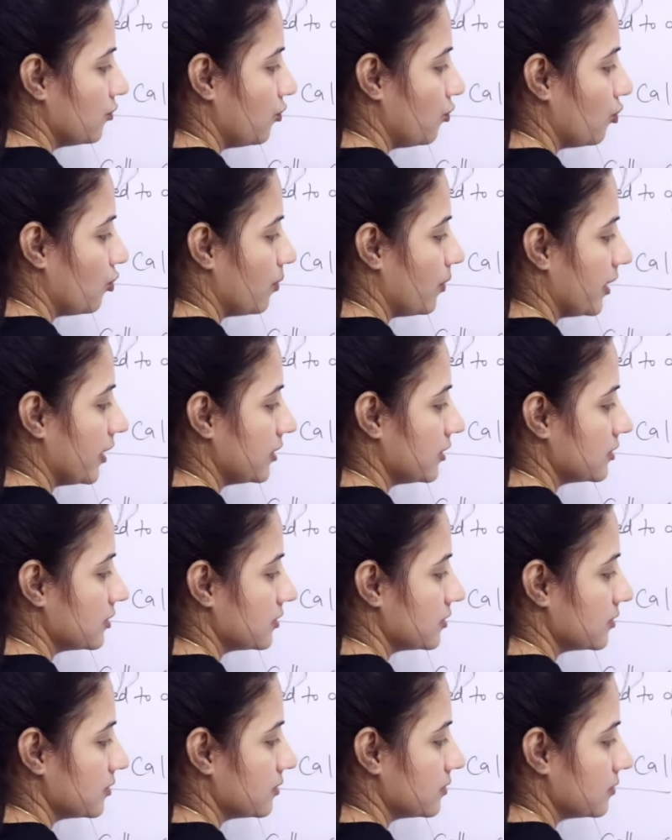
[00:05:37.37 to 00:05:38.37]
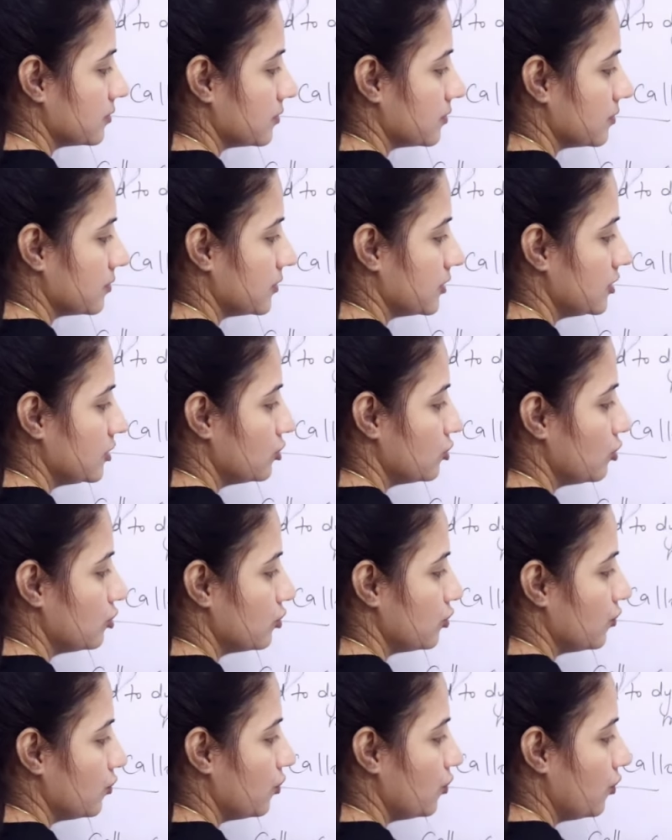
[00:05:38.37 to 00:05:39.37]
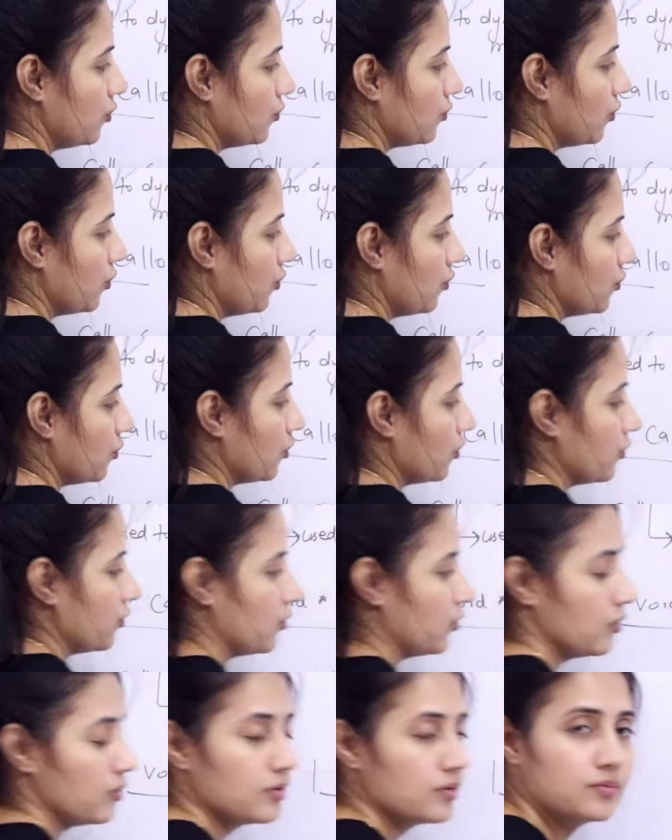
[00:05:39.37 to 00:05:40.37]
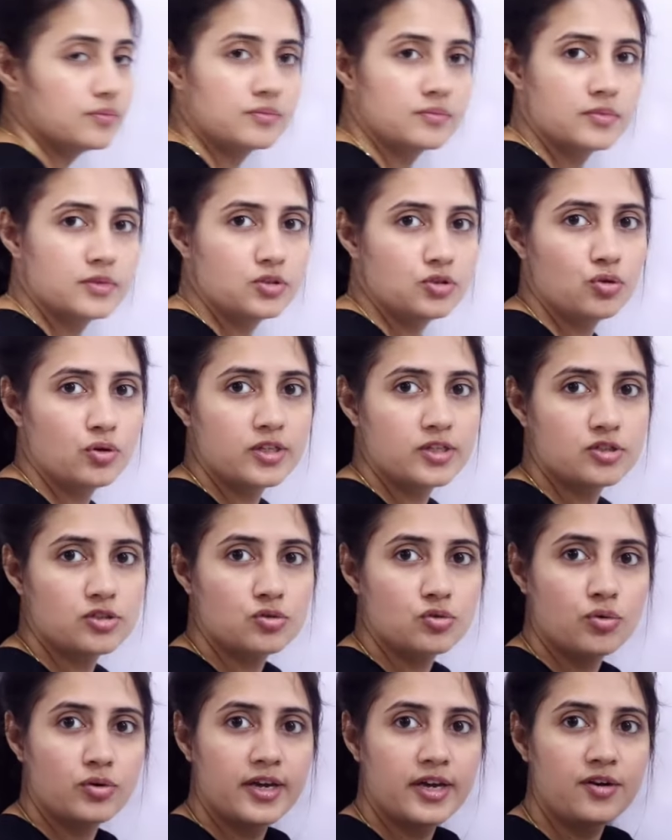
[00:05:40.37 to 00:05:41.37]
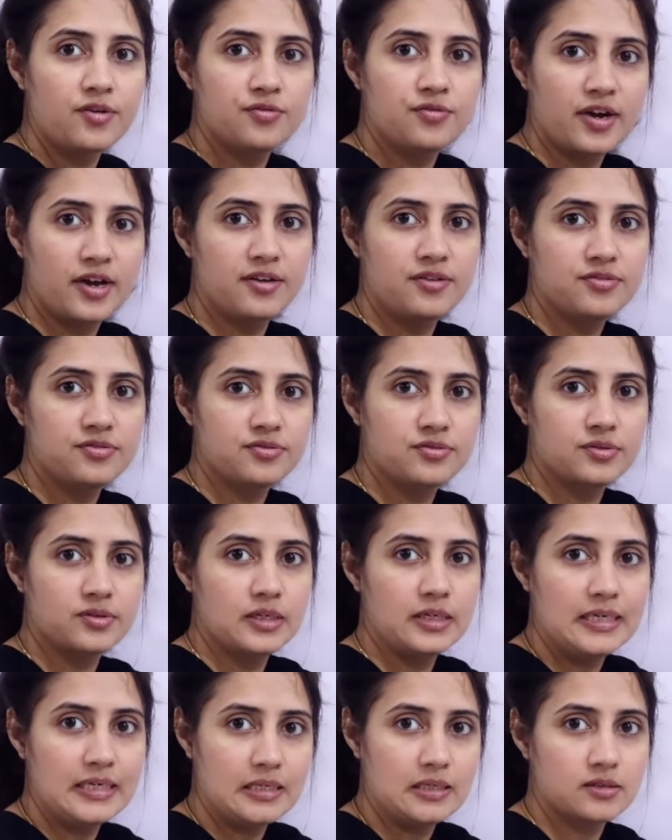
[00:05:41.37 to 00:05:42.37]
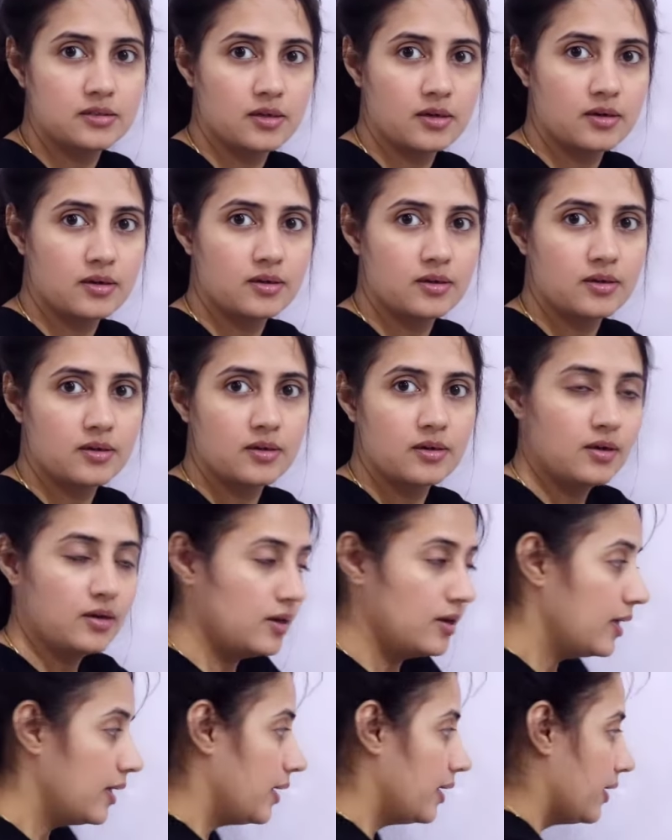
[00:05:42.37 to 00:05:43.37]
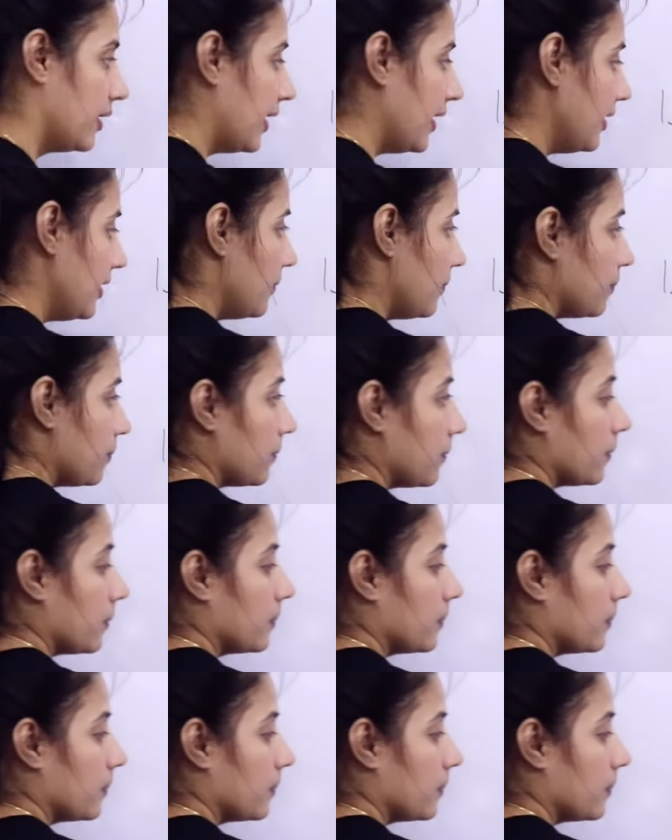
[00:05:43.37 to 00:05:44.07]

4 bytes. This is also 4, 4, 4, 4. Means you can store here 5 integer, right?